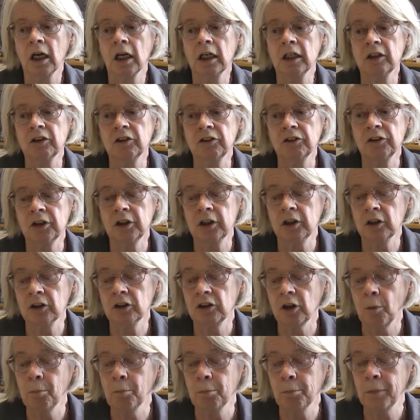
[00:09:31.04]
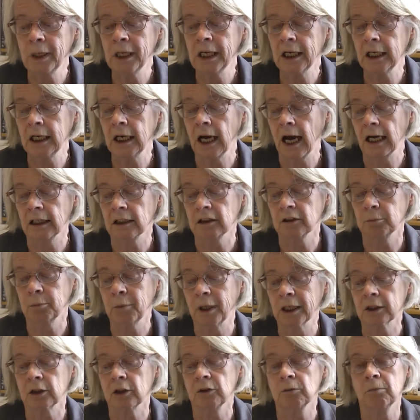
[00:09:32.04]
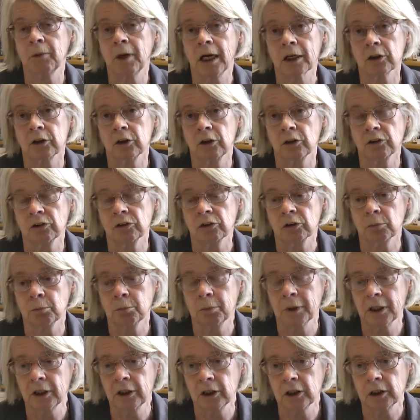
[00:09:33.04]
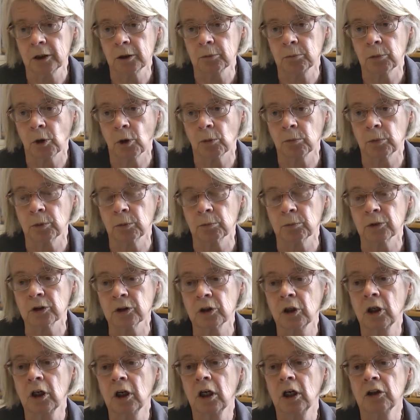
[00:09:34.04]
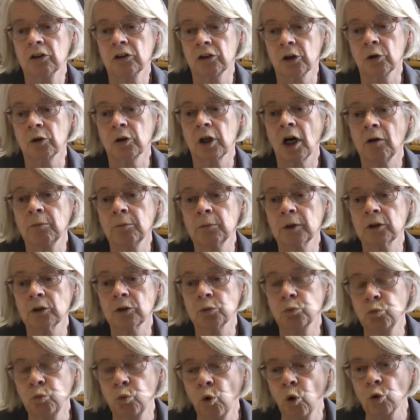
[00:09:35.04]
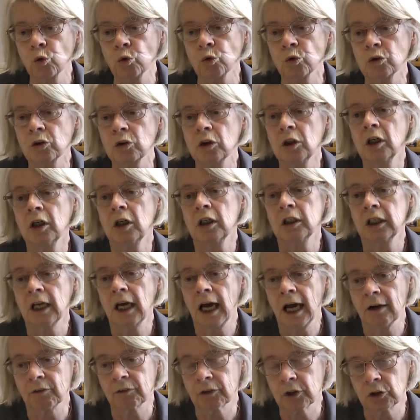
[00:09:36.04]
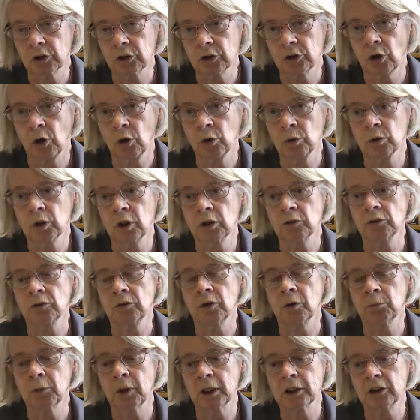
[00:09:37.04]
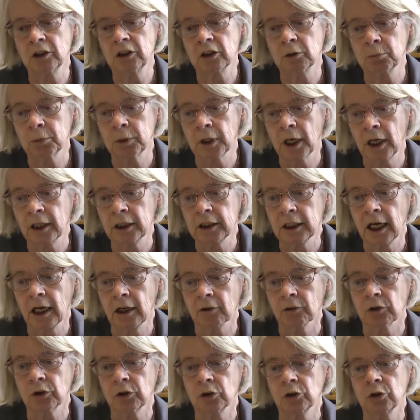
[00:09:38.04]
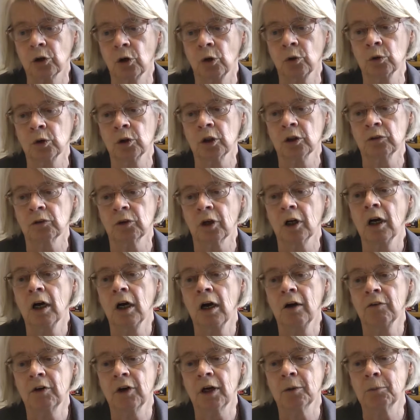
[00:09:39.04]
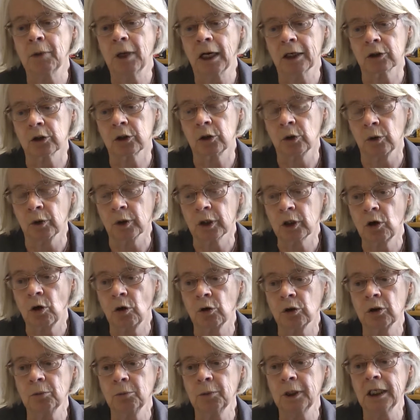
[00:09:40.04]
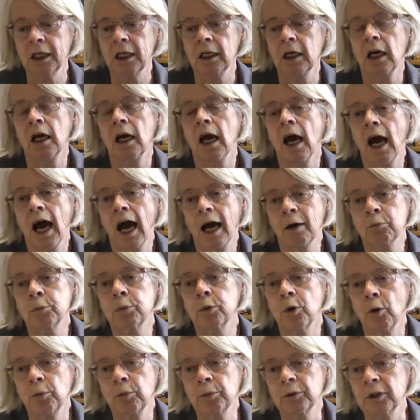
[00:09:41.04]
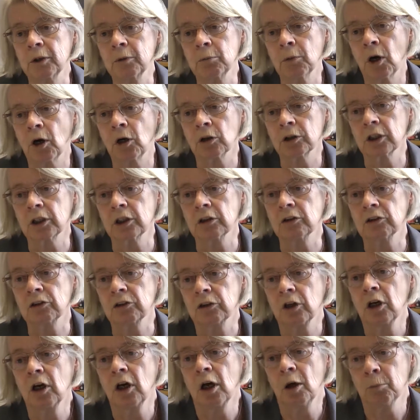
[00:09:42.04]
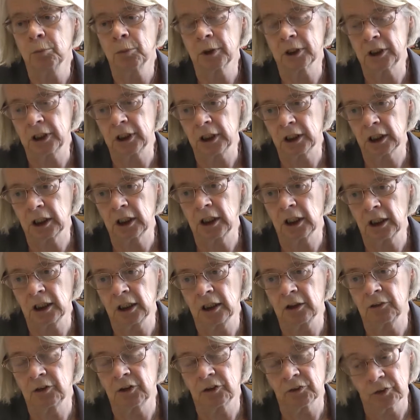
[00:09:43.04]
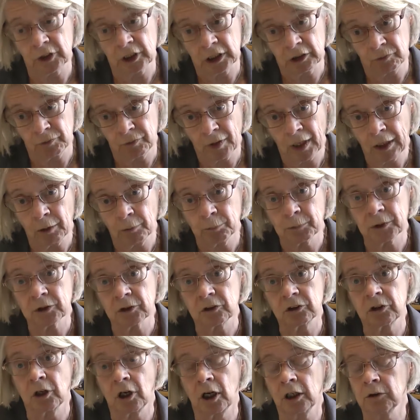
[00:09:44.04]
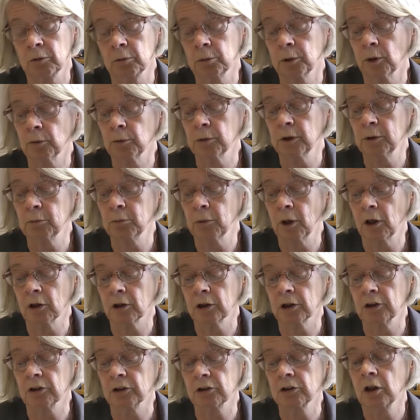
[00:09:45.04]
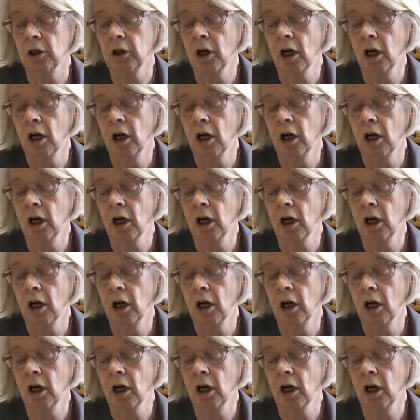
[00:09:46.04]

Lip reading: is seen as a big aspect of macro stability problems. So governments want to have control over their money supply, to have control over their macro economy, and property markets, particularly the development side of property markets,